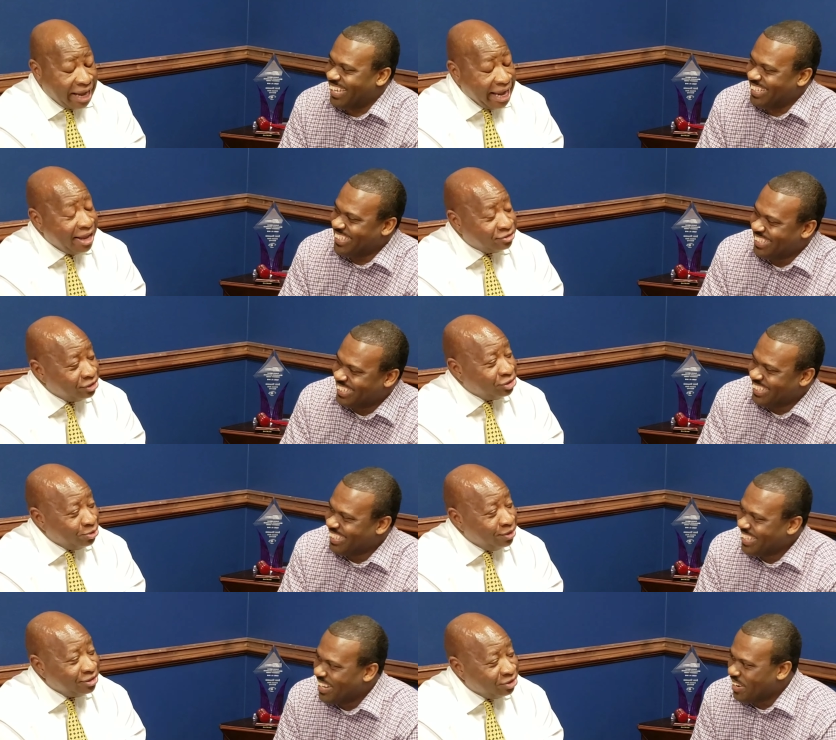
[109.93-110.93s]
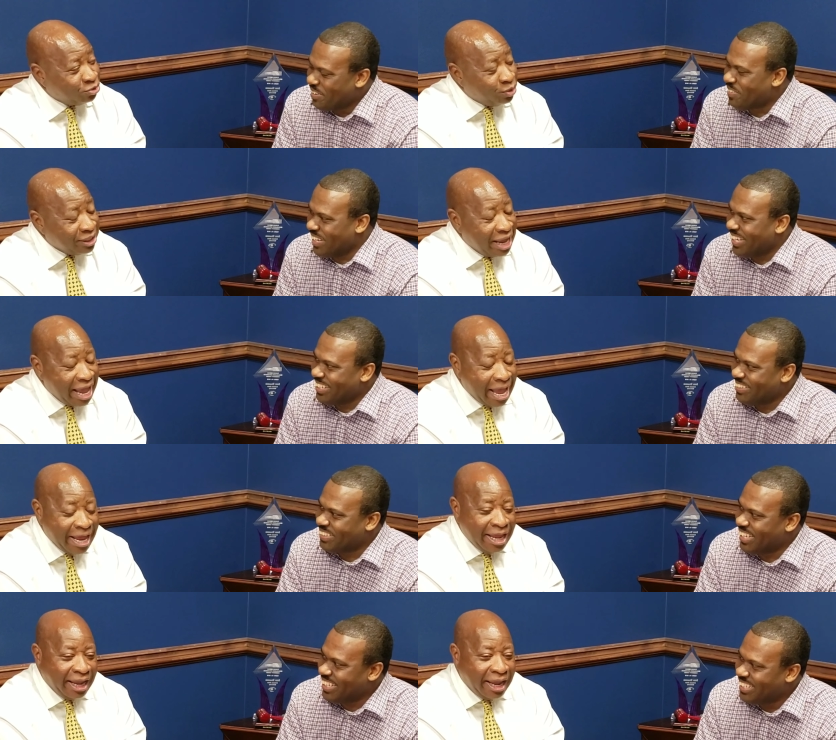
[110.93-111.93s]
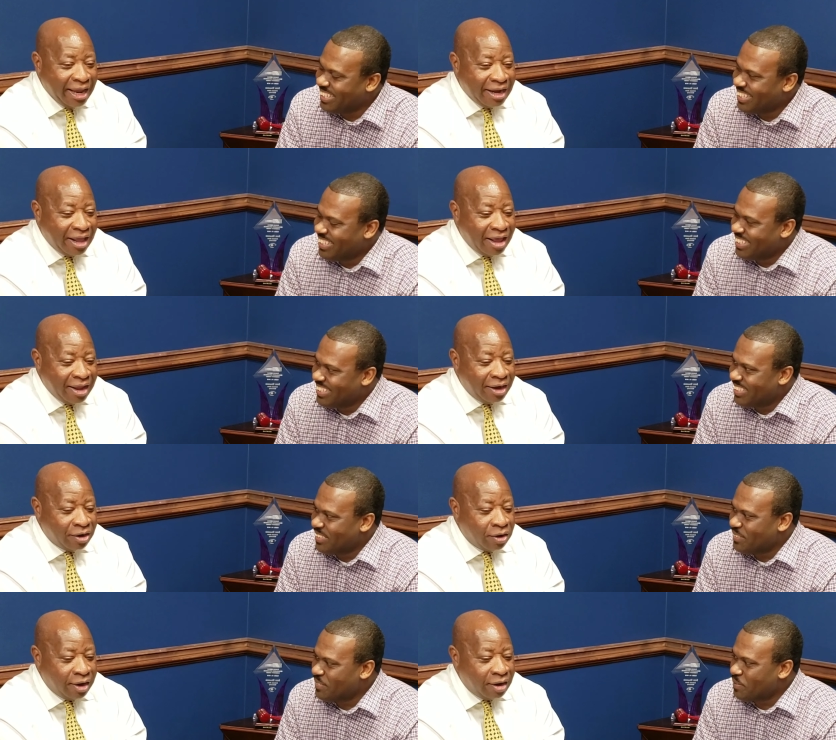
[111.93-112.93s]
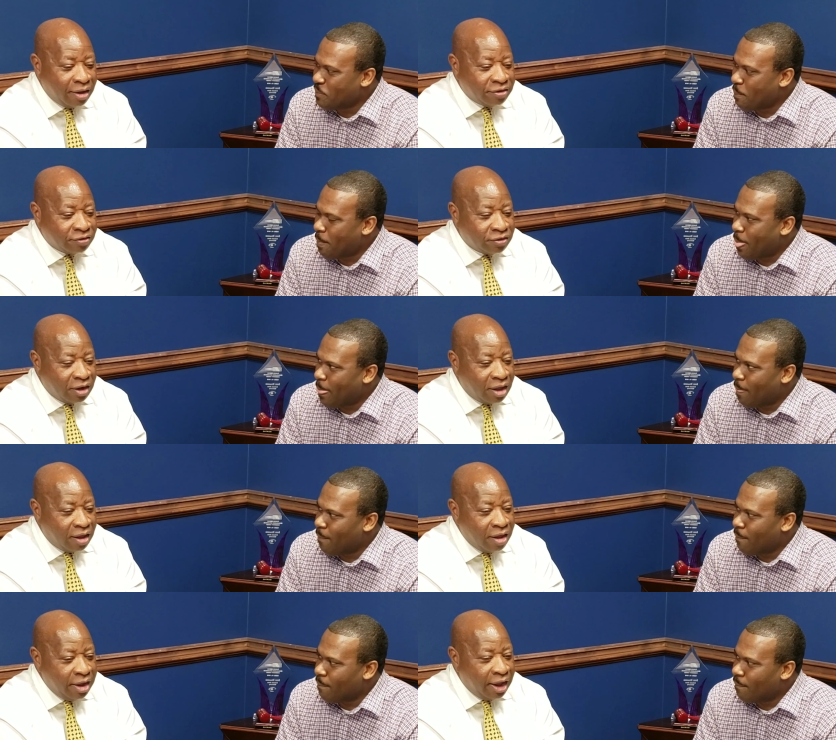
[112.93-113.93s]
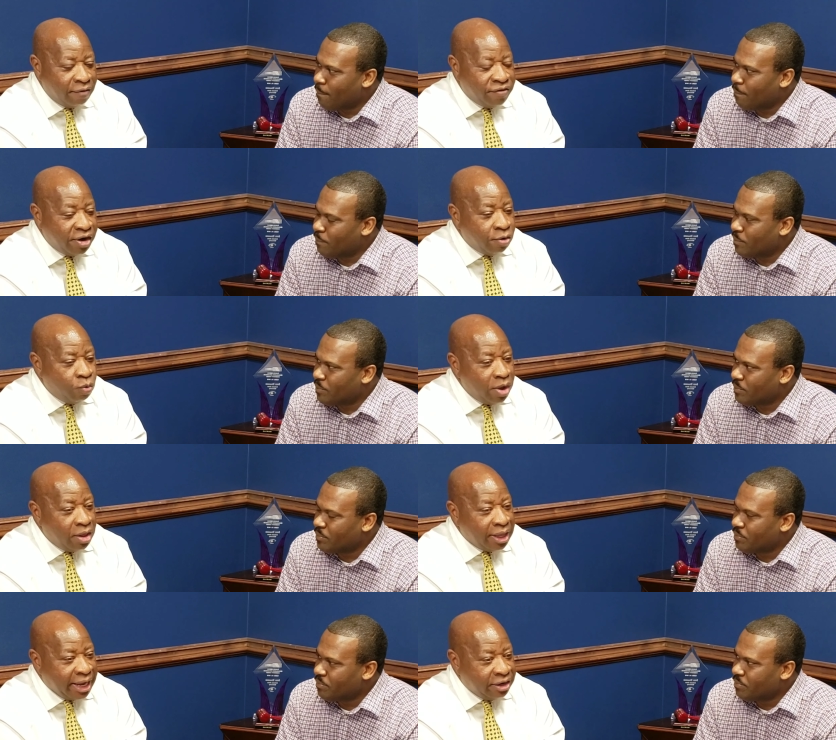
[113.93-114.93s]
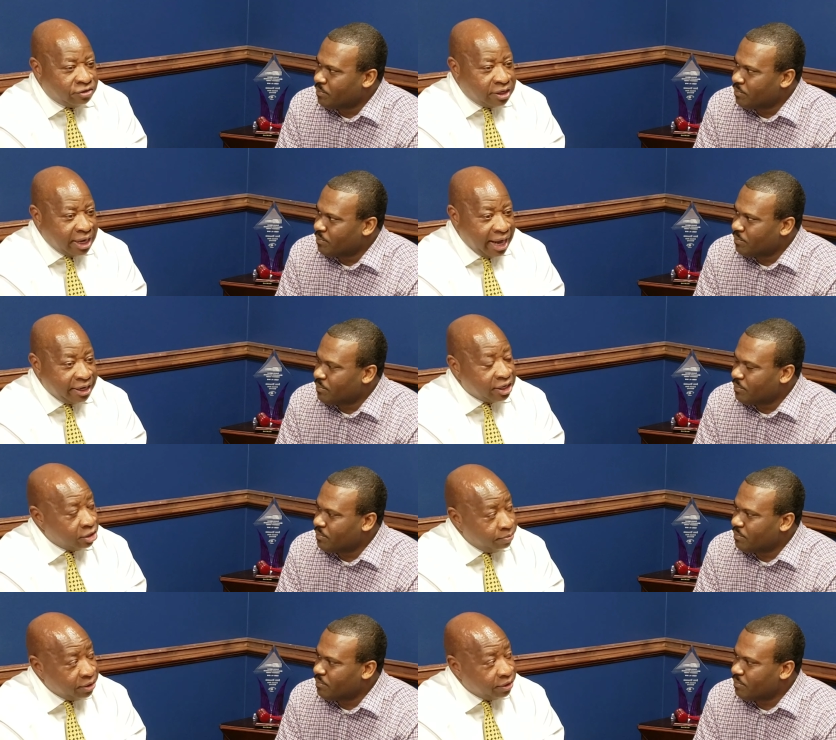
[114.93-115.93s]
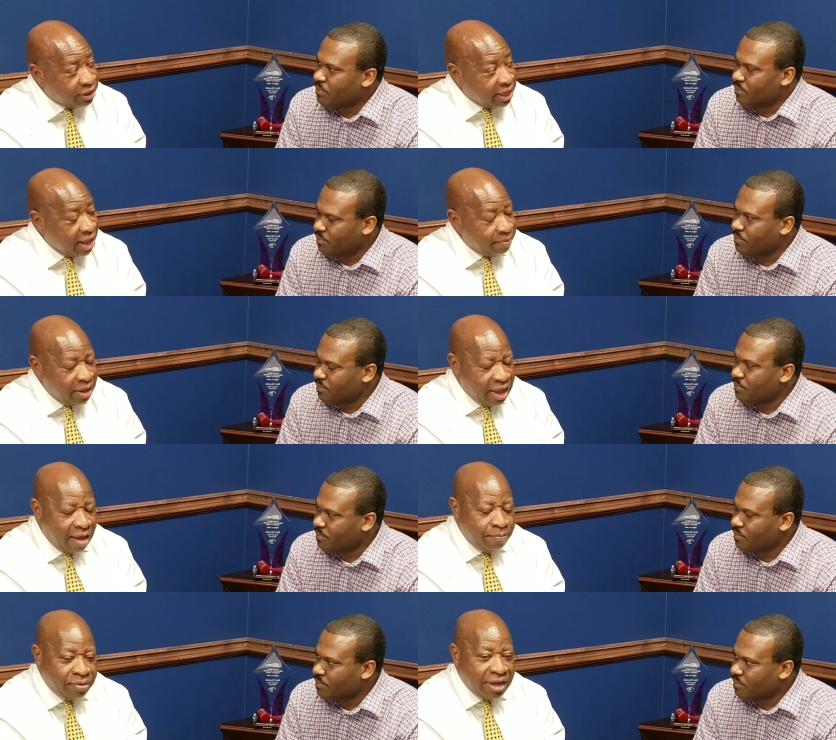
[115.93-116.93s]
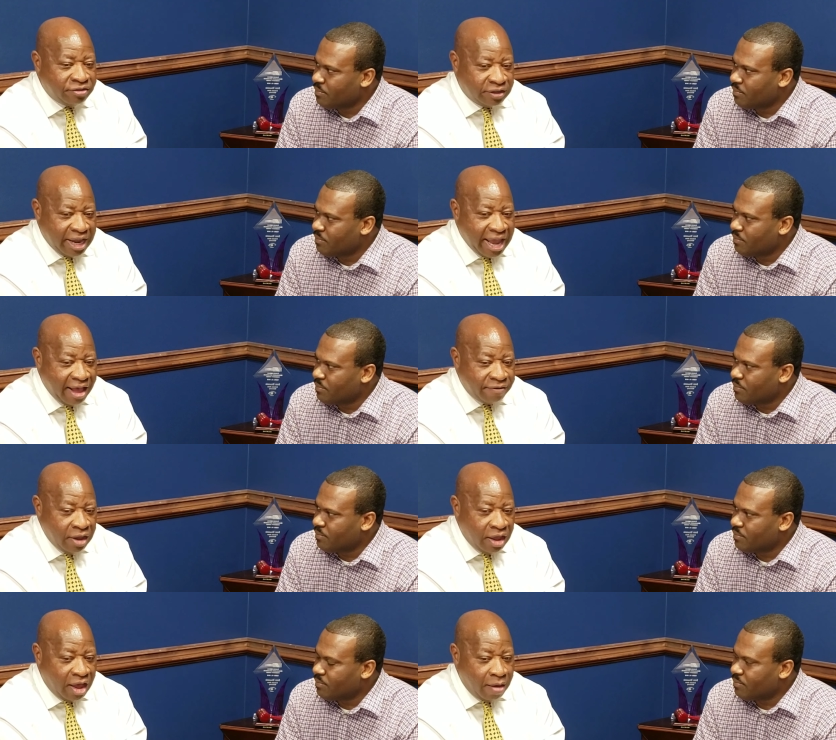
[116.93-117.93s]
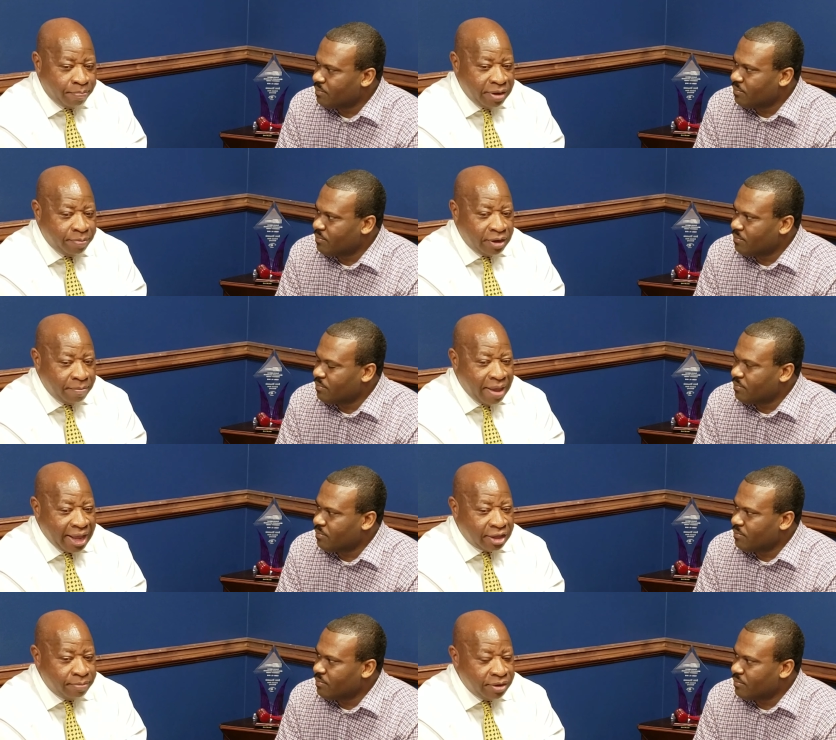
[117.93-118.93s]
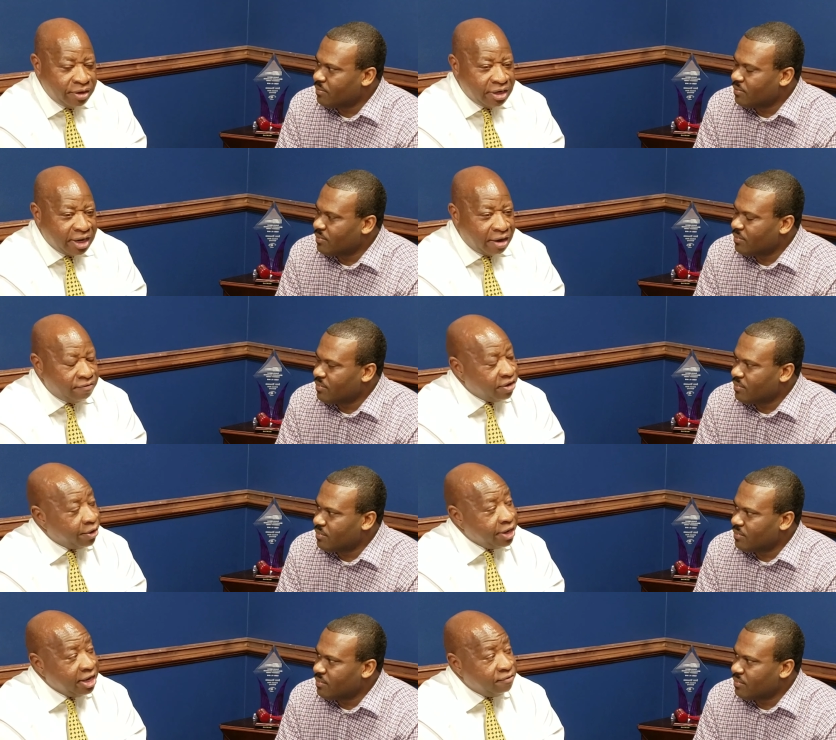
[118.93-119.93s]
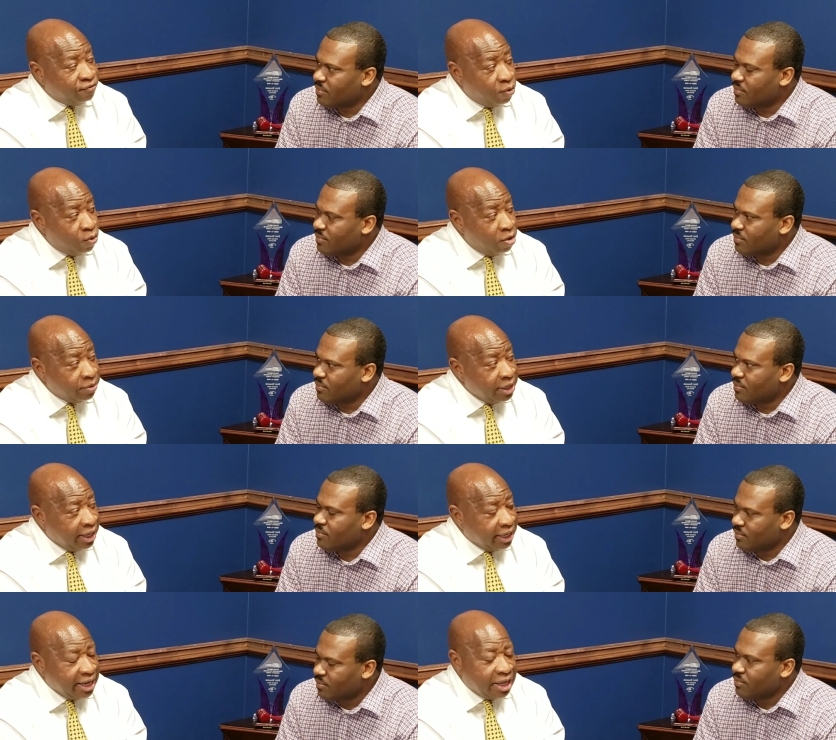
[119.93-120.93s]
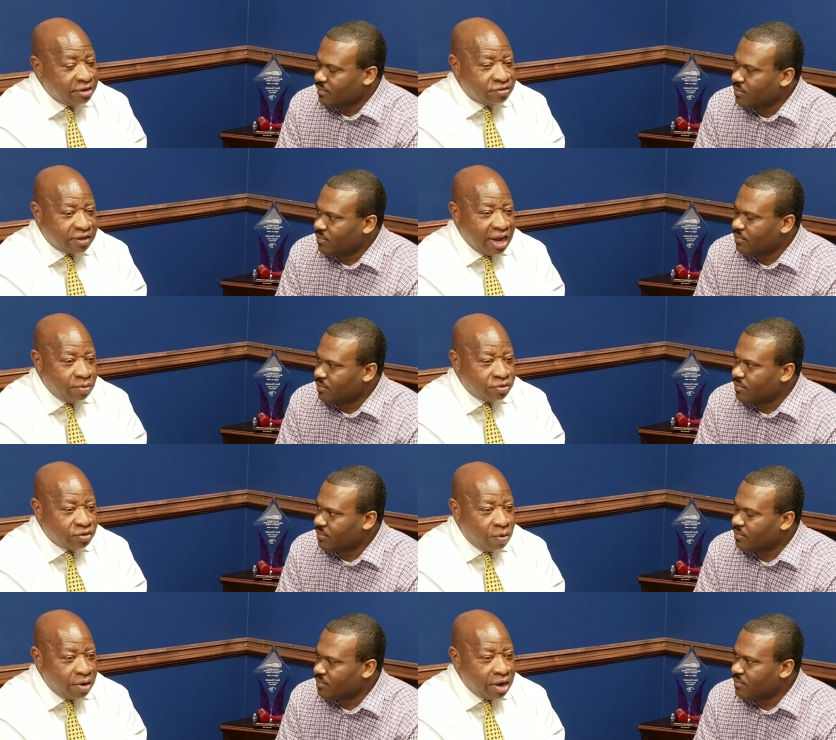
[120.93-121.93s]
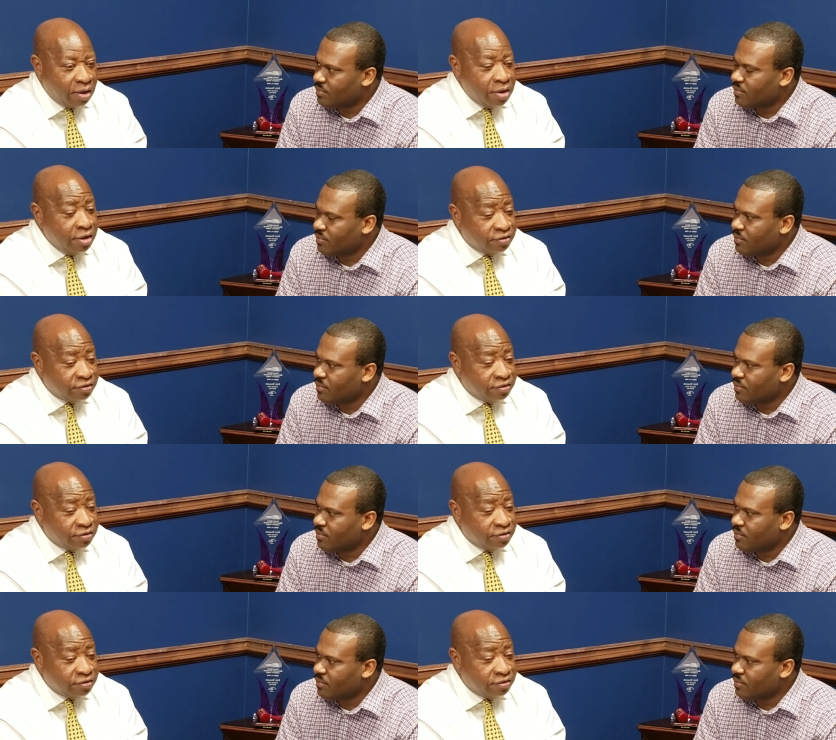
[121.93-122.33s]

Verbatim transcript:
Speaker 1: have to answer to in District right. 9. Okay. And, uh, and, a, and a, just a, a, very well educated community. I'm, I'm blessed to have uh, people in my community that are very informed and they understand what's going on.